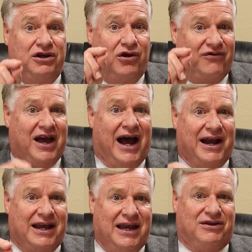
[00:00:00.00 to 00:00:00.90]
You've got
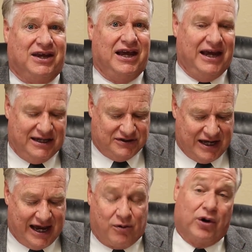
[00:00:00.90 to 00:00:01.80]
to get the
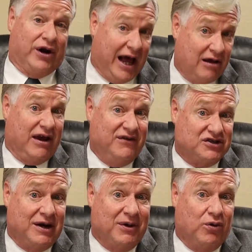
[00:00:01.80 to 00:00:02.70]
exact word. I'll give you
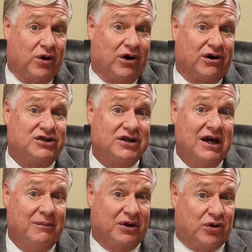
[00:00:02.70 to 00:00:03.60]
some of the words,
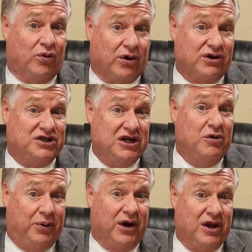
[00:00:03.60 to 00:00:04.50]
but the words that
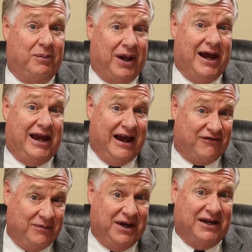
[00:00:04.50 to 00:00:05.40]
you put in the blank
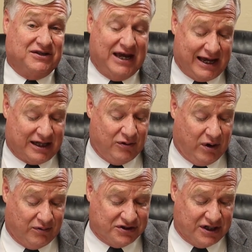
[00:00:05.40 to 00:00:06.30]
have to be exactly
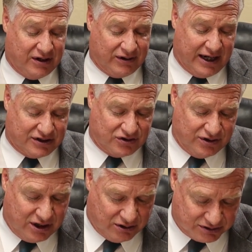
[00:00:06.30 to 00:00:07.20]
what was in our lecture
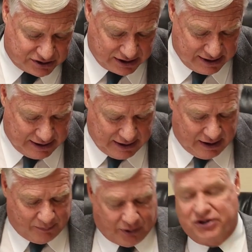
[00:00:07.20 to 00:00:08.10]
notes.
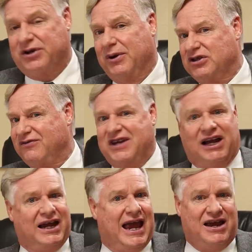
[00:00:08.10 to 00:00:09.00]
Principles of
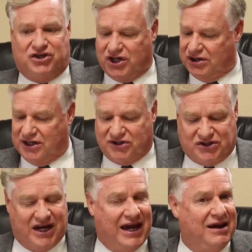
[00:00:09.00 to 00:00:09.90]
delegation, the
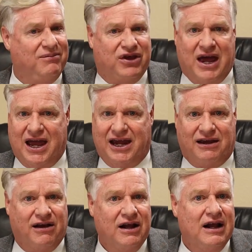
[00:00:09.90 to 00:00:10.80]
same thing.